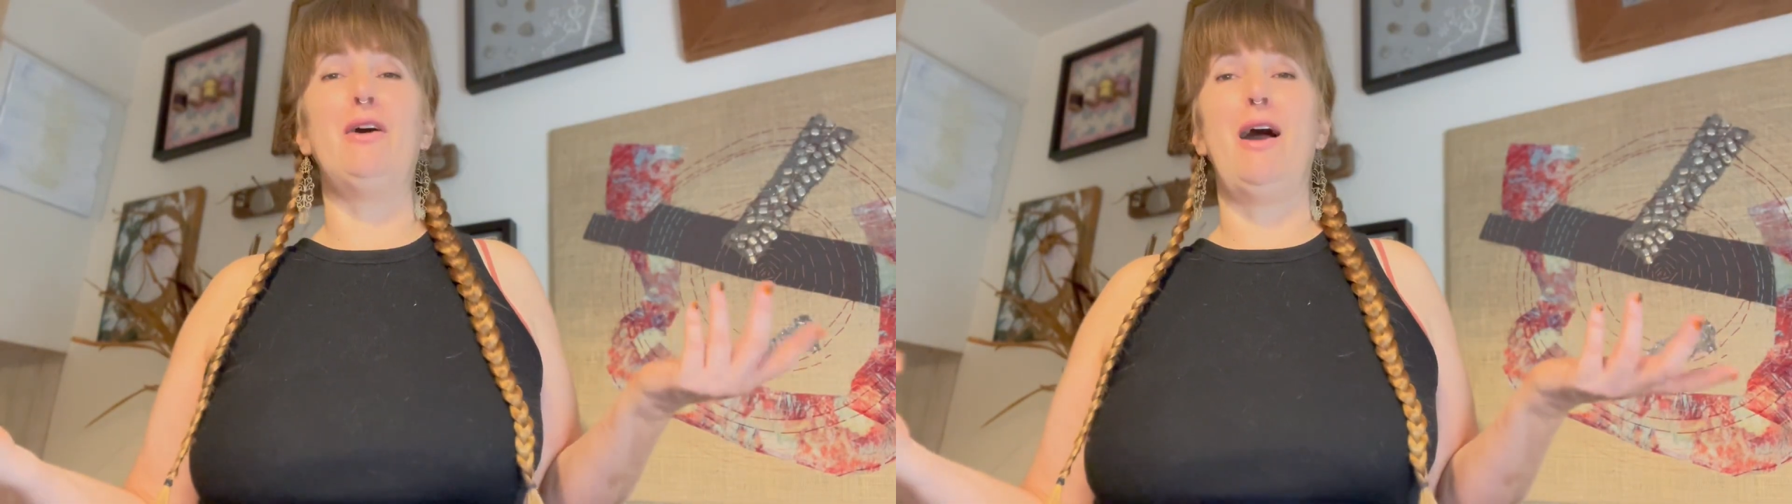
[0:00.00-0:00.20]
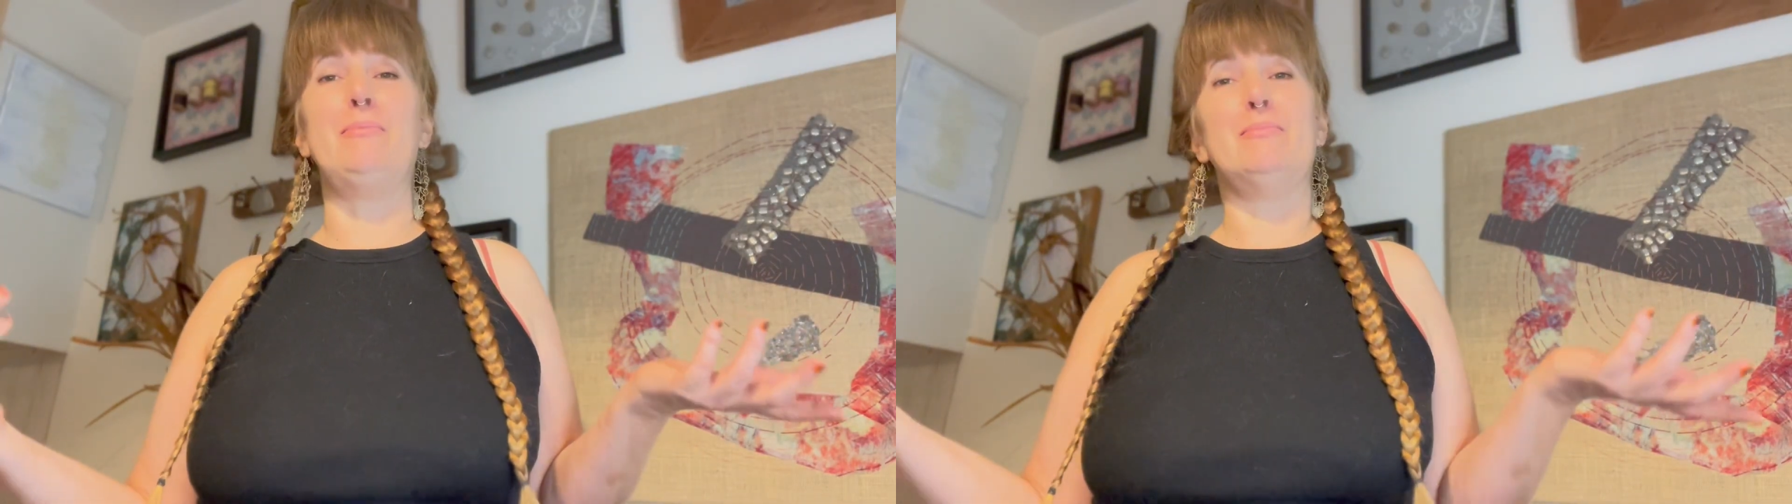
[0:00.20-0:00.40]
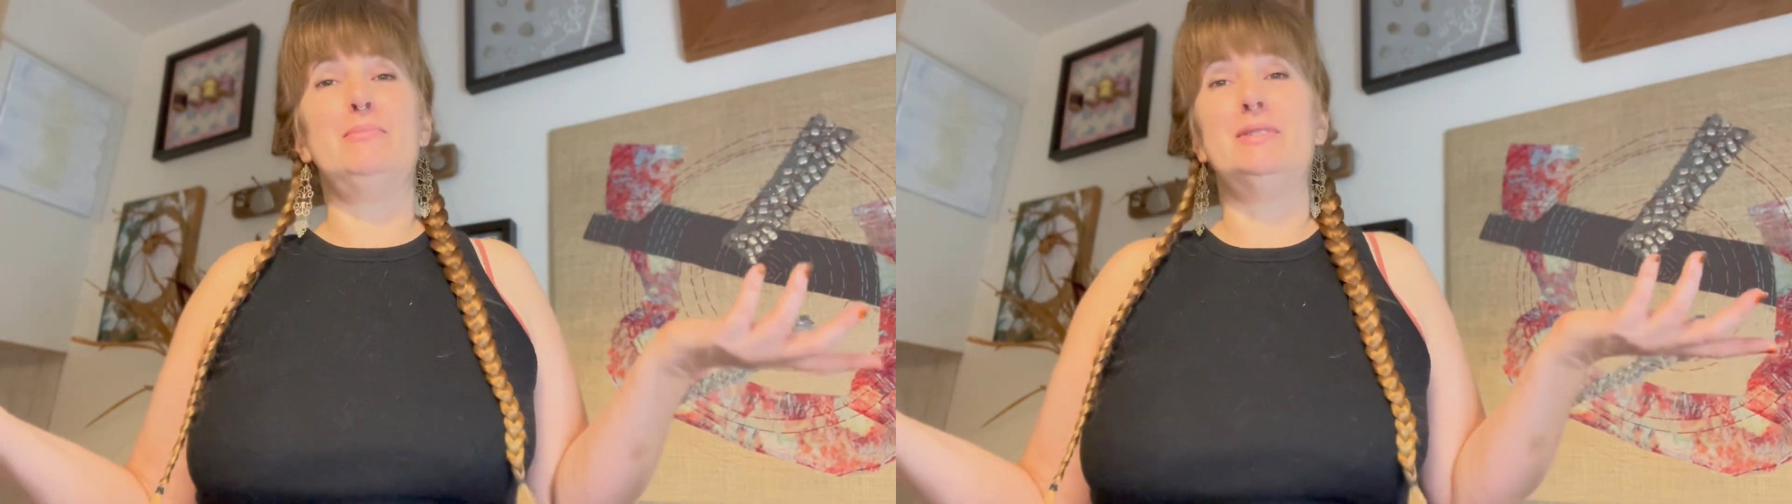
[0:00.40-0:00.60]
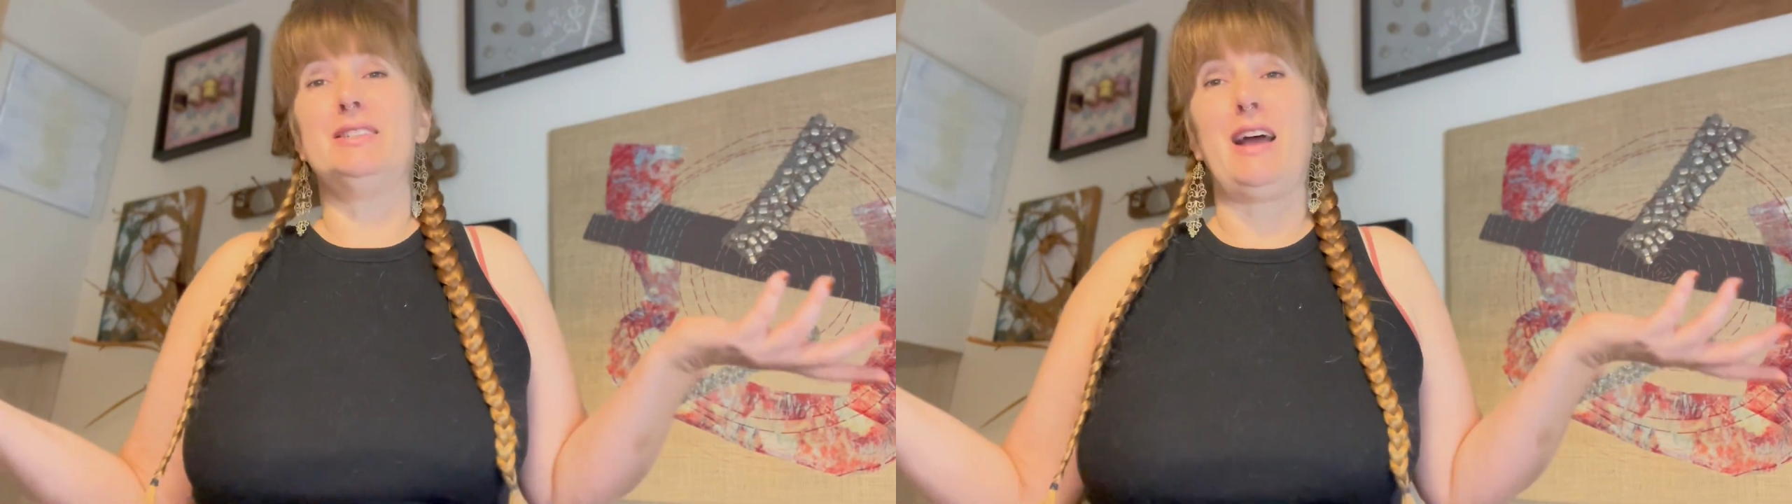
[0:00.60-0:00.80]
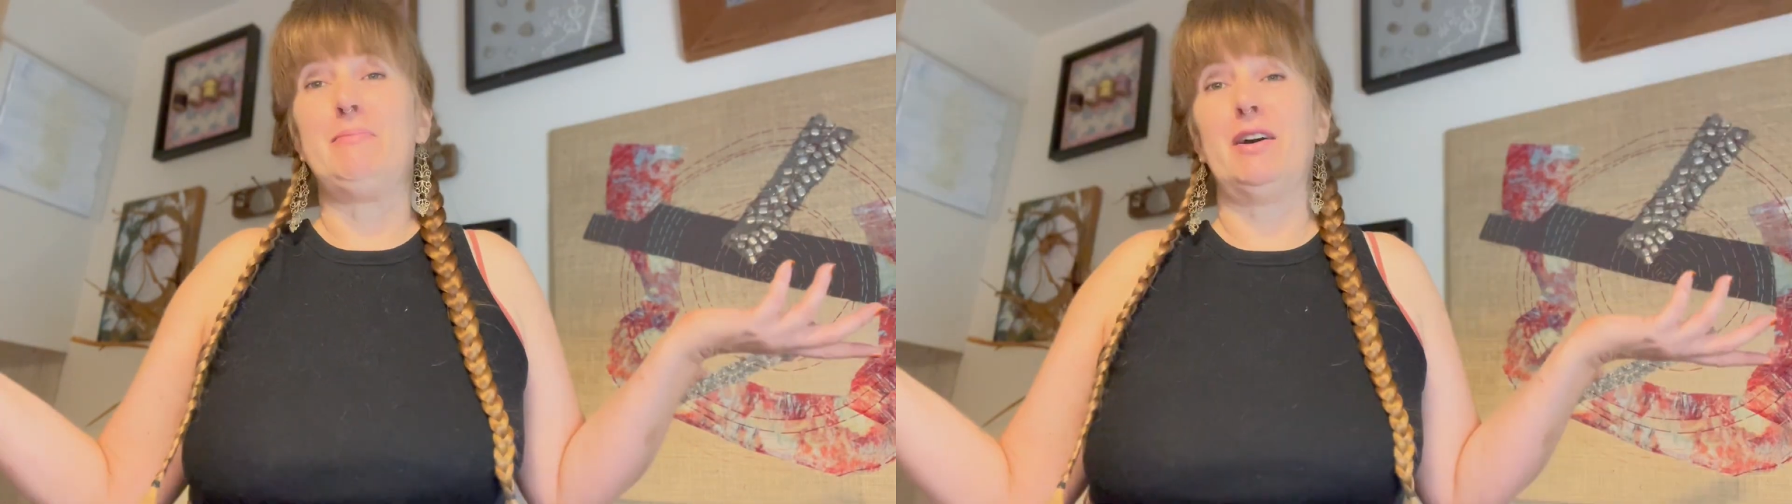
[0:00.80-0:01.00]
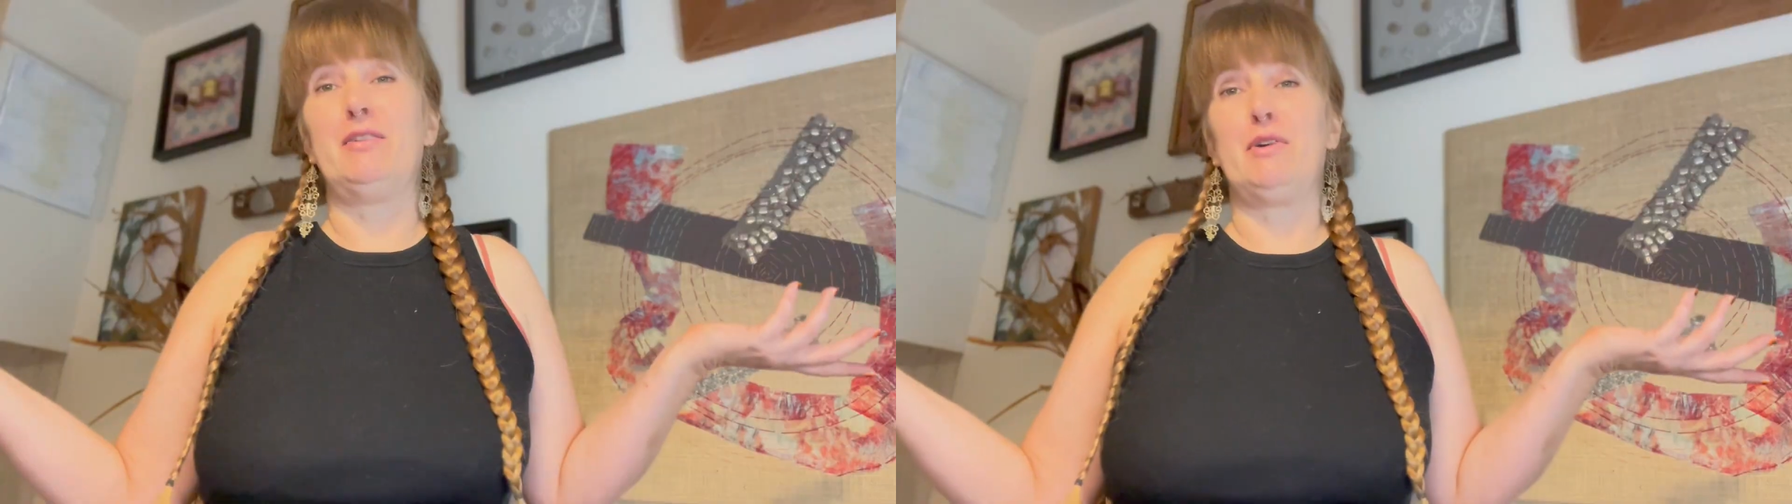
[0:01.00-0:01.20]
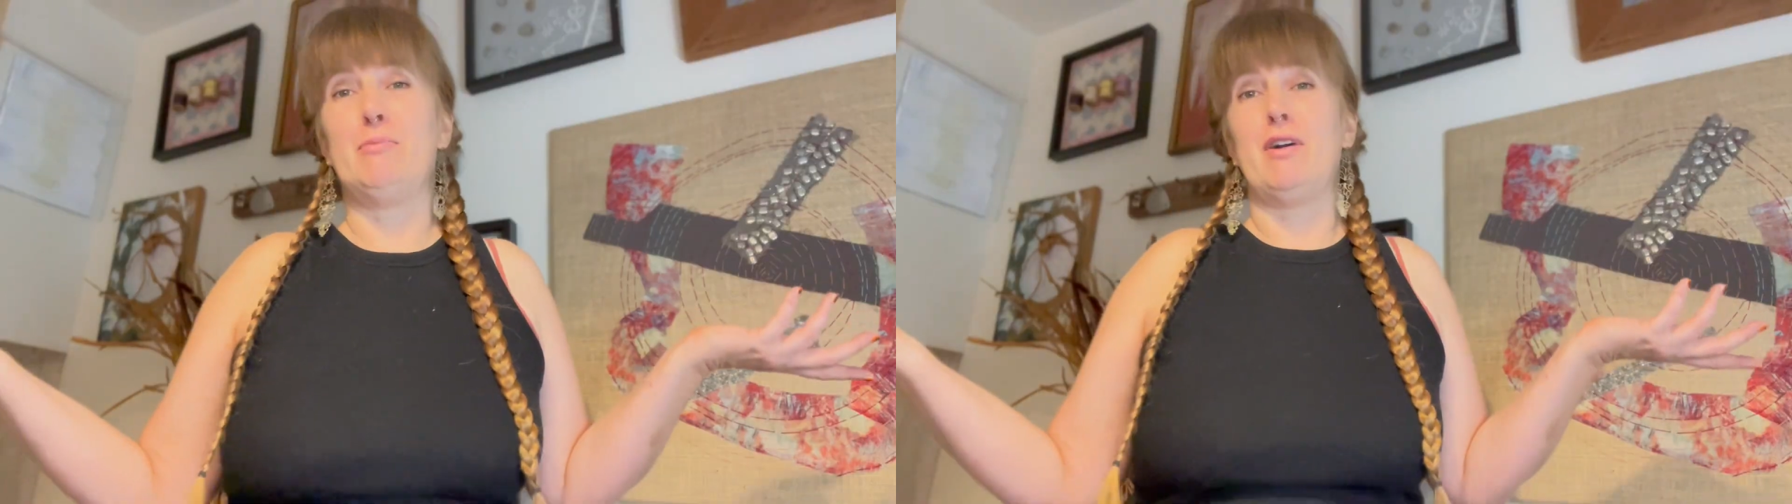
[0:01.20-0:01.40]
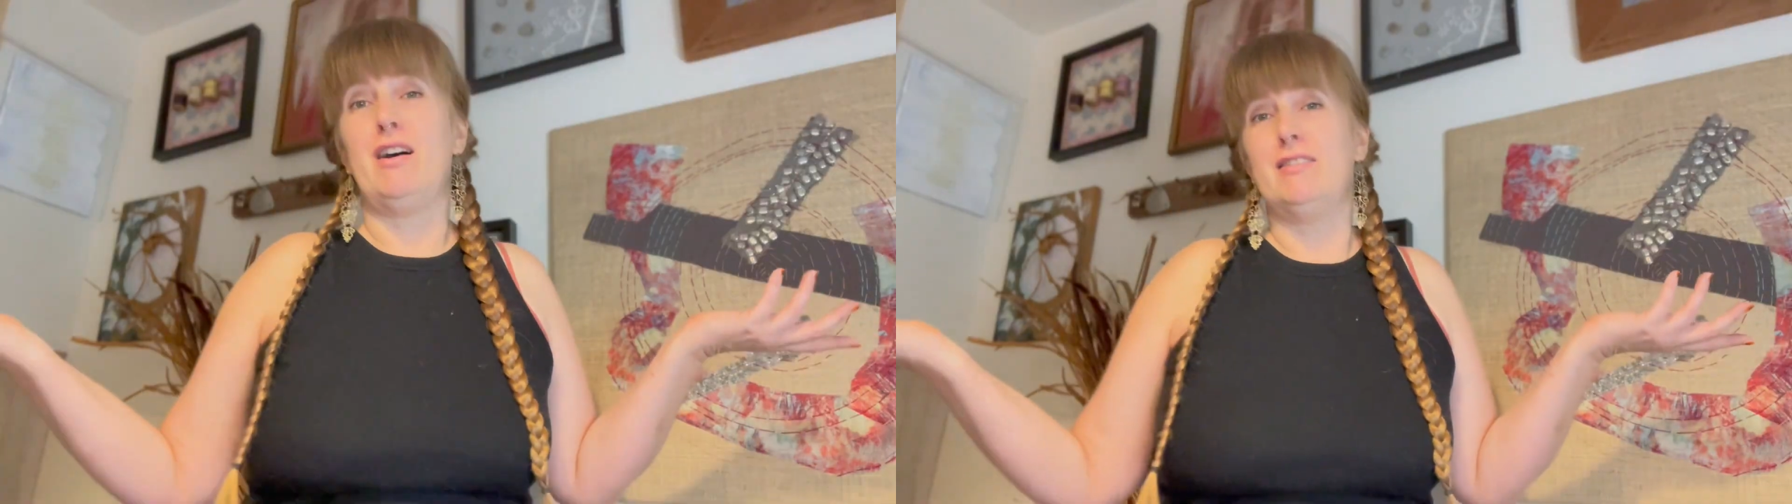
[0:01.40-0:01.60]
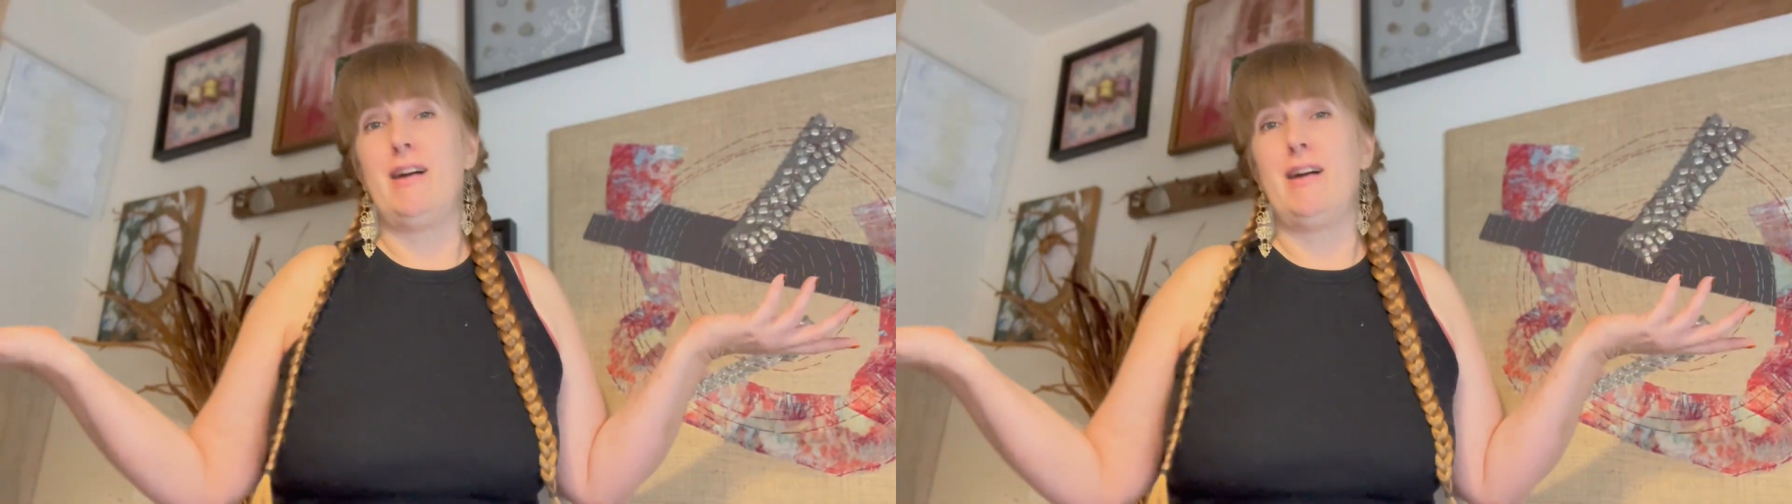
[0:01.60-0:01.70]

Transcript: I'm not gonna wear a bra.